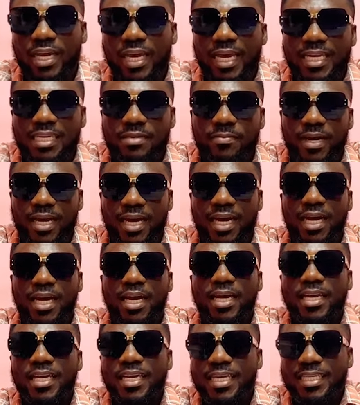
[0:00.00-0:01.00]

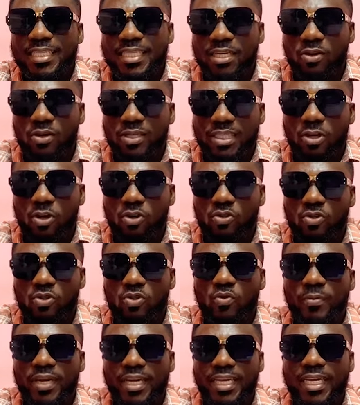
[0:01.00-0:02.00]
Edma AJ Oze no
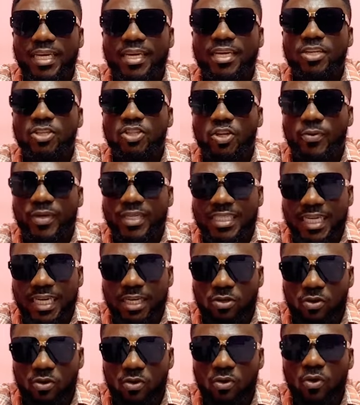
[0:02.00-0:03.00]
so make injury
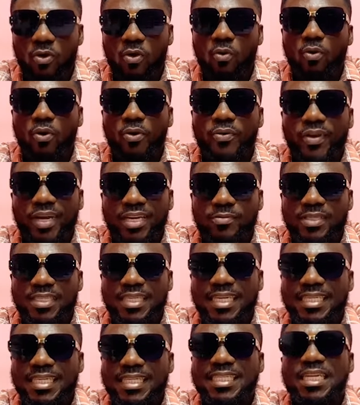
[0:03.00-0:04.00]
return no or shame him
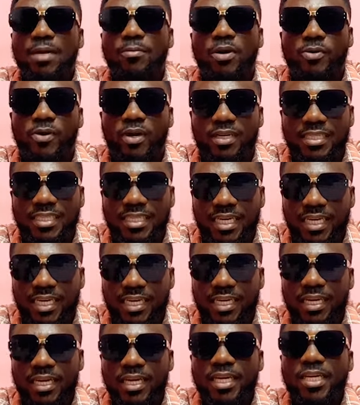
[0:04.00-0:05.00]
said this time around
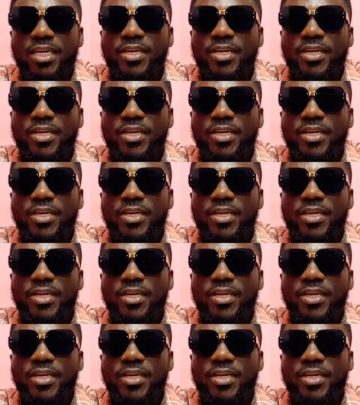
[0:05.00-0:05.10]
here